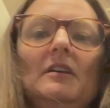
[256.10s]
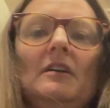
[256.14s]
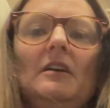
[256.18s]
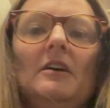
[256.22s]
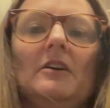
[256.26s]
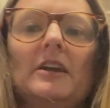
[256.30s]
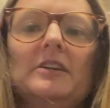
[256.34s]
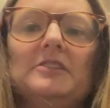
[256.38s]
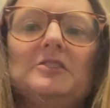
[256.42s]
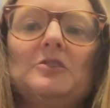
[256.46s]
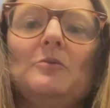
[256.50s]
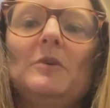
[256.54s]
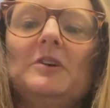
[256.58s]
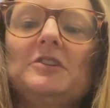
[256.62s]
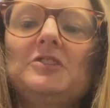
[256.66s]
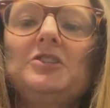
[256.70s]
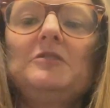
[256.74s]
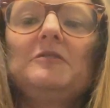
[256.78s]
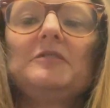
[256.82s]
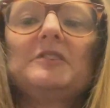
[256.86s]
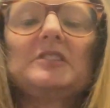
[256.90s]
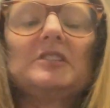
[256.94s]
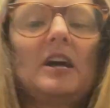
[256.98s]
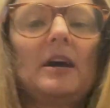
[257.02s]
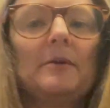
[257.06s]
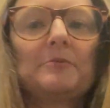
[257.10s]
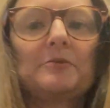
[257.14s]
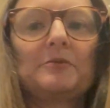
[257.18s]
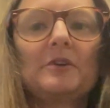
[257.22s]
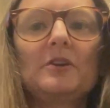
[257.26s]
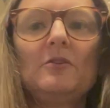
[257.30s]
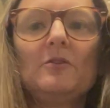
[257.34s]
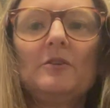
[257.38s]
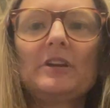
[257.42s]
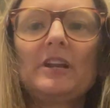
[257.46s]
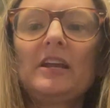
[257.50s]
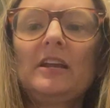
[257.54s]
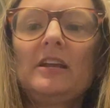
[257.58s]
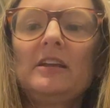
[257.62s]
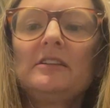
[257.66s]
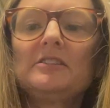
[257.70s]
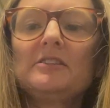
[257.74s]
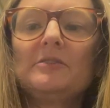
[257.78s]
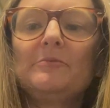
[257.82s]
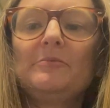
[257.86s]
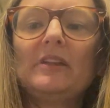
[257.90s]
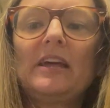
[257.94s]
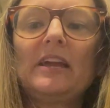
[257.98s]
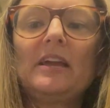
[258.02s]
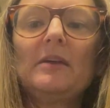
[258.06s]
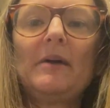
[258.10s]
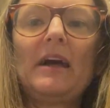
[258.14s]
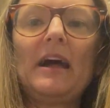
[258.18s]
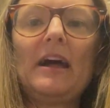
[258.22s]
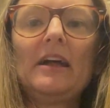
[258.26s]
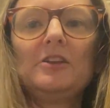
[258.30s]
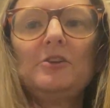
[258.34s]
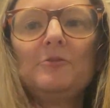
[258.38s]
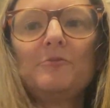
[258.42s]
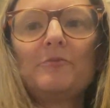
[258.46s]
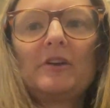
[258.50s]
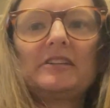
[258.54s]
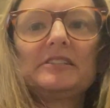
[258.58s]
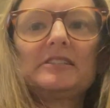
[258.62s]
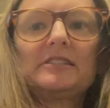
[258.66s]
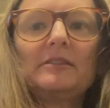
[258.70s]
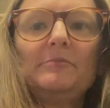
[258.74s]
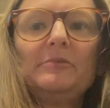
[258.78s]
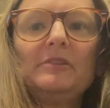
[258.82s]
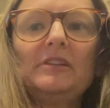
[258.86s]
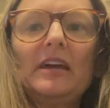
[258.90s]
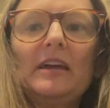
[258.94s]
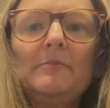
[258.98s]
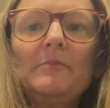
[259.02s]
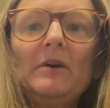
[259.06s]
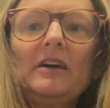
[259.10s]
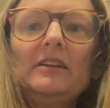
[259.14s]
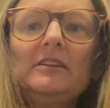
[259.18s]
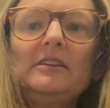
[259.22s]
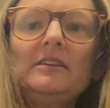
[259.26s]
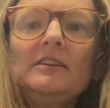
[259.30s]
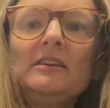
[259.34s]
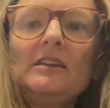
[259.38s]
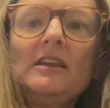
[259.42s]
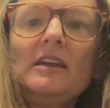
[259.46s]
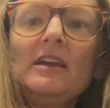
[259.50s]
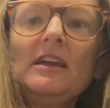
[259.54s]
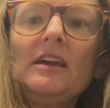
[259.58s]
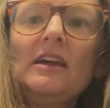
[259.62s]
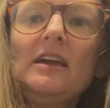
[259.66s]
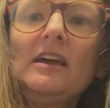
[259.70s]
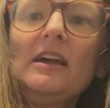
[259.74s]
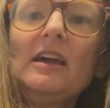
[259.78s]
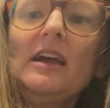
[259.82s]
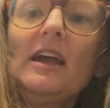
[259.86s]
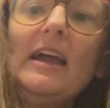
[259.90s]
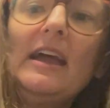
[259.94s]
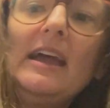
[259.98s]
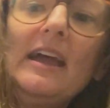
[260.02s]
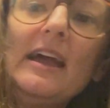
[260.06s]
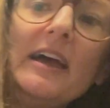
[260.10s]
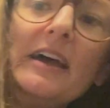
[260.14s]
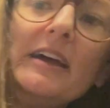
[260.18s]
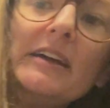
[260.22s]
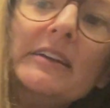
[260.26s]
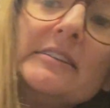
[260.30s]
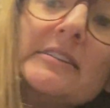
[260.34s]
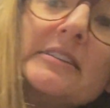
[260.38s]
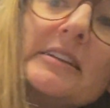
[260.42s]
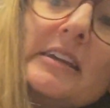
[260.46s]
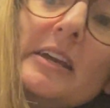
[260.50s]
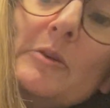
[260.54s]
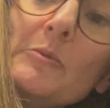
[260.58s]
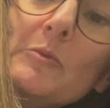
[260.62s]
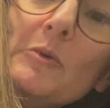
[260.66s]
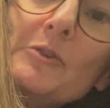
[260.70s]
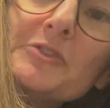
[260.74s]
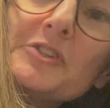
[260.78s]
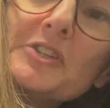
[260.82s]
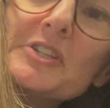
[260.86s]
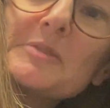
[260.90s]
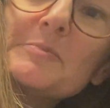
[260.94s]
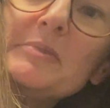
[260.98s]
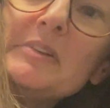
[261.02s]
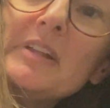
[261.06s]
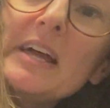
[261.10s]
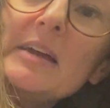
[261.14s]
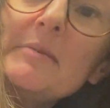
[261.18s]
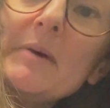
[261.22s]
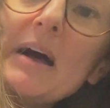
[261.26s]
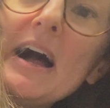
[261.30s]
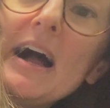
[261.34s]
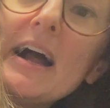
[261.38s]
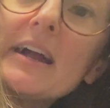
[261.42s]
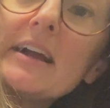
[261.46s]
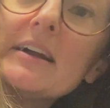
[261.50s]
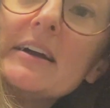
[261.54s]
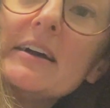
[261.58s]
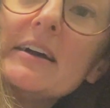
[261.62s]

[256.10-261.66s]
Okay, so once you've stopped recording, to play it back, you press the play button, and it will just play back